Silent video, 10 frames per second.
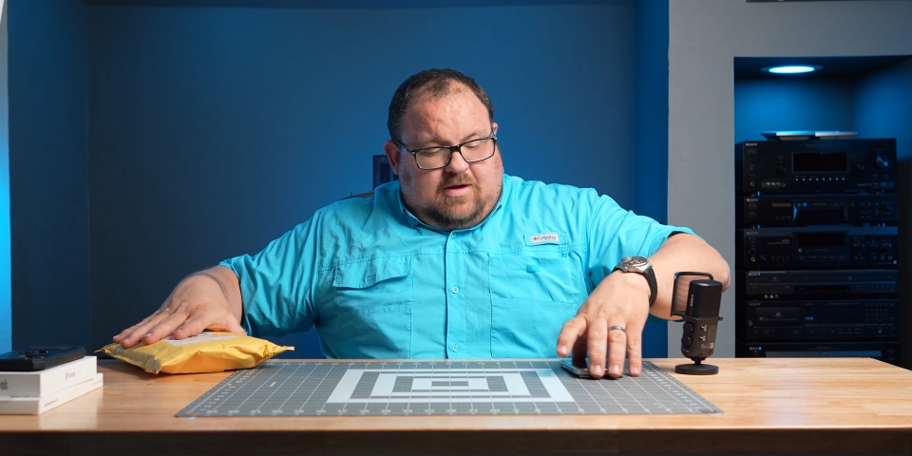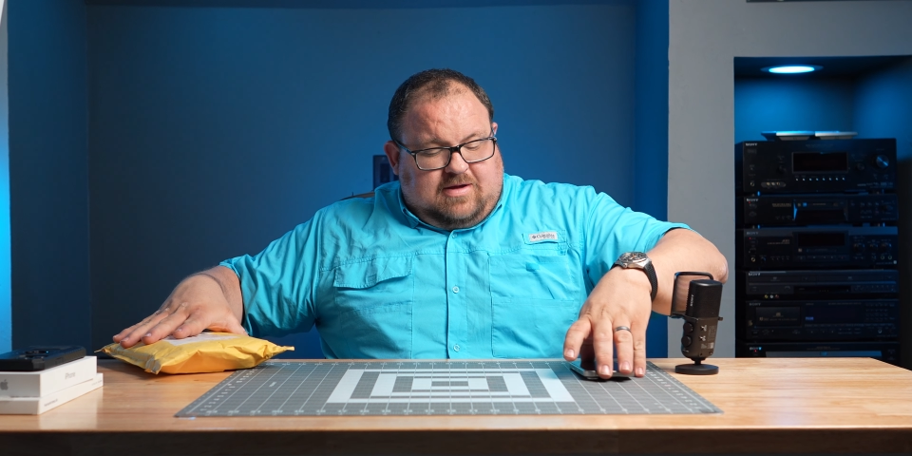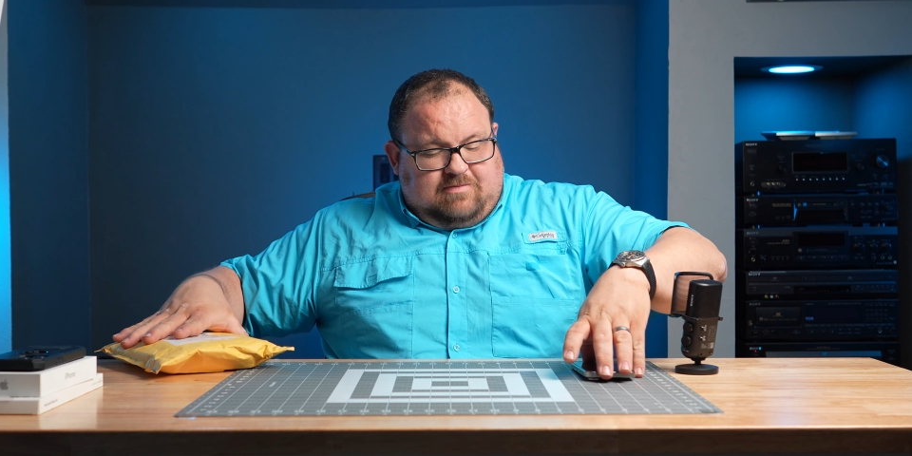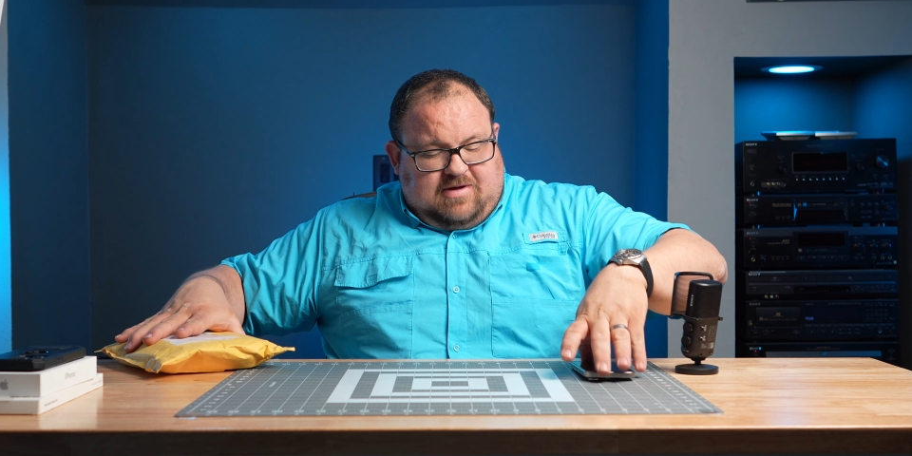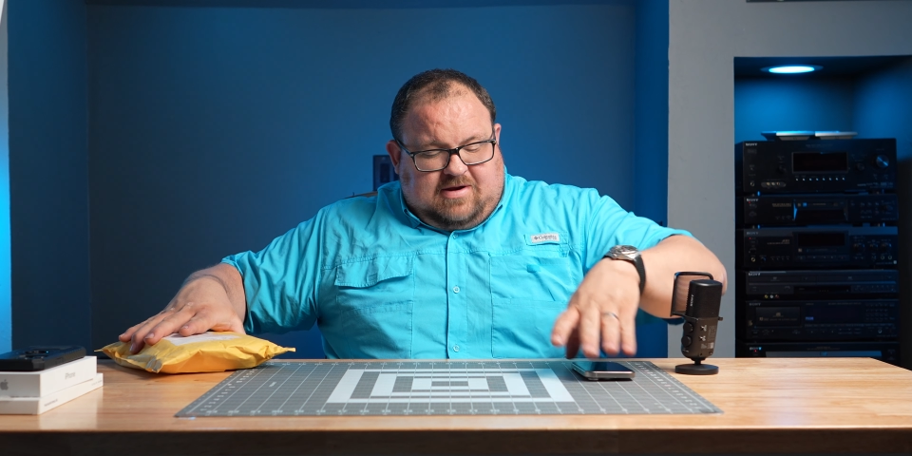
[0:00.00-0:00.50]

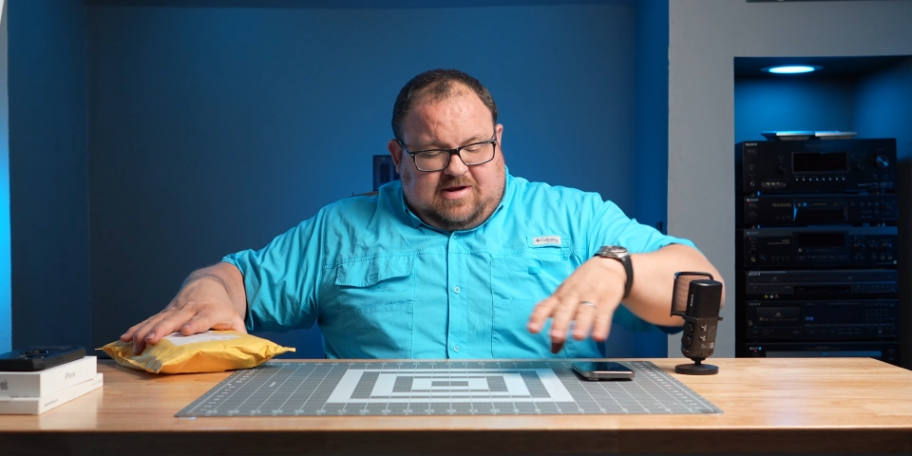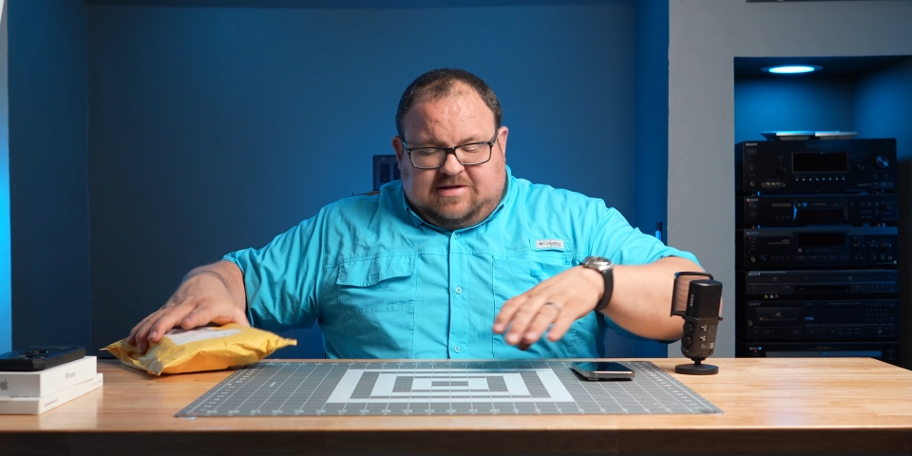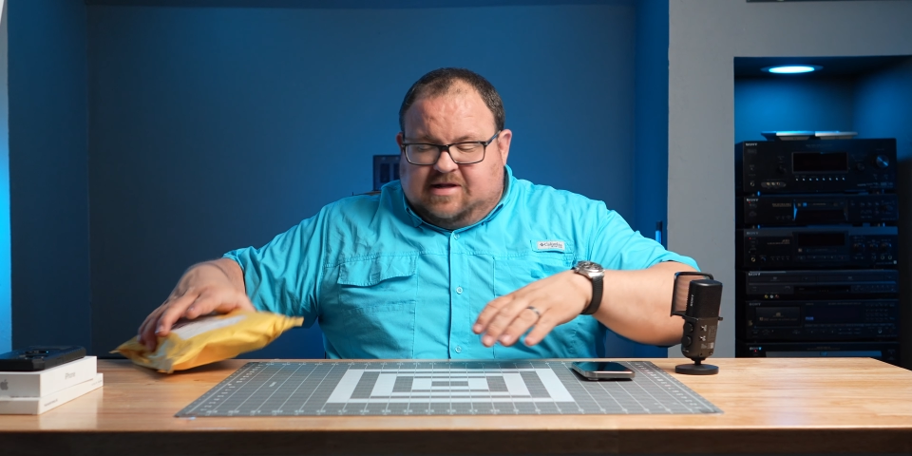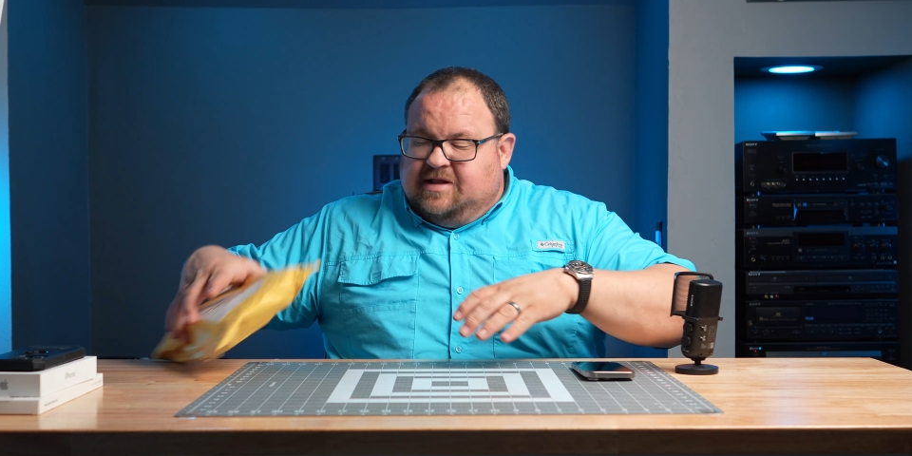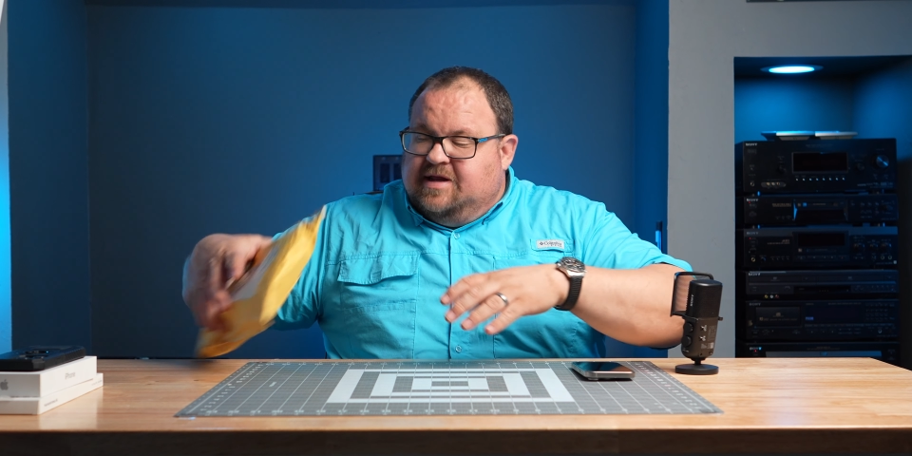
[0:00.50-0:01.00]
Keep that nice
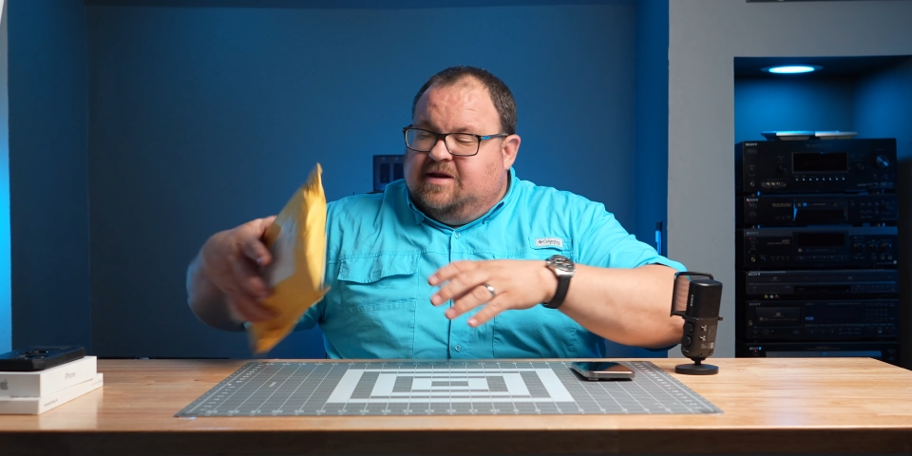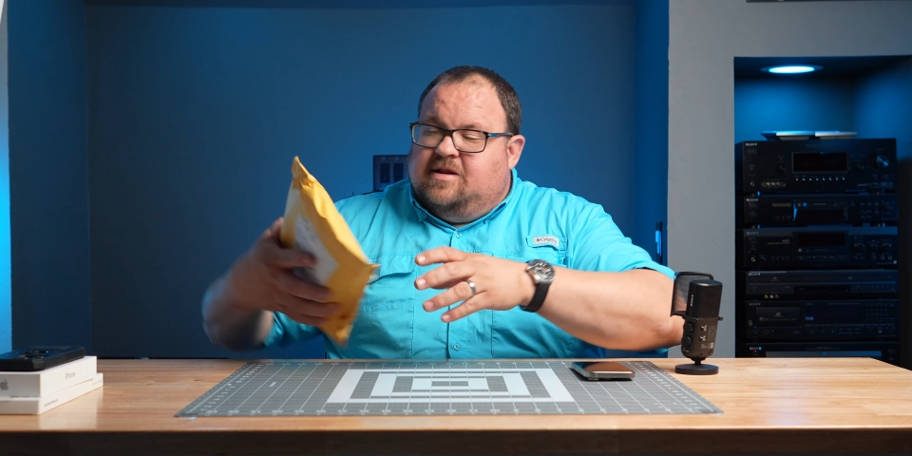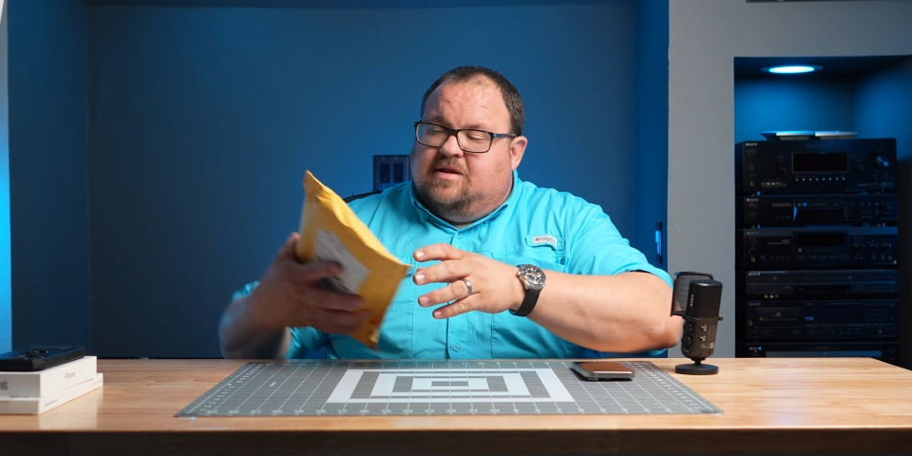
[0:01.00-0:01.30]
and clean.